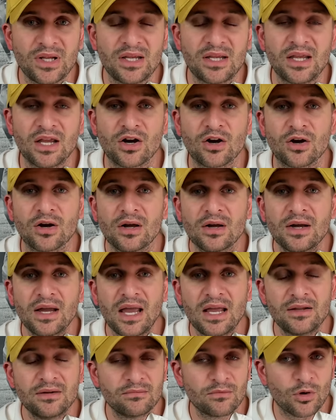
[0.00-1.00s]
here
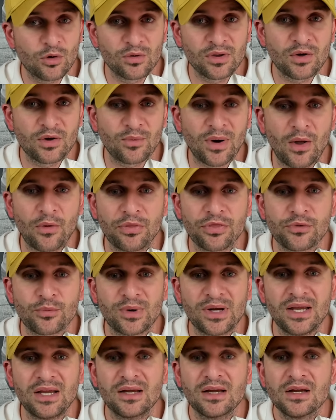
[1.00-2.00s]
in early round
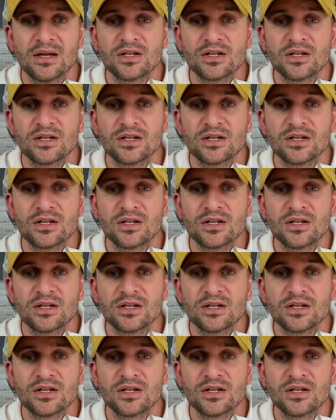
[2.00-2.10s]
3